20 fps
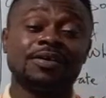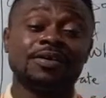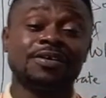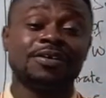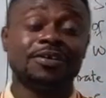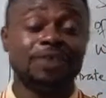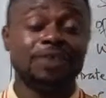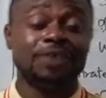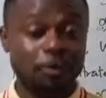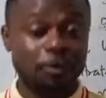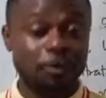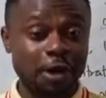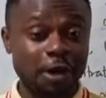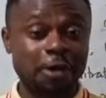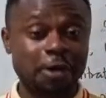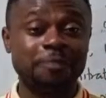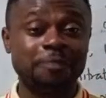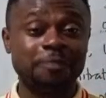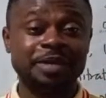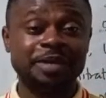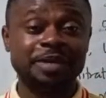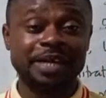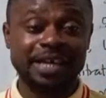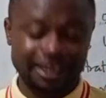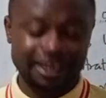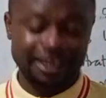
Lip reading: You're welcome here.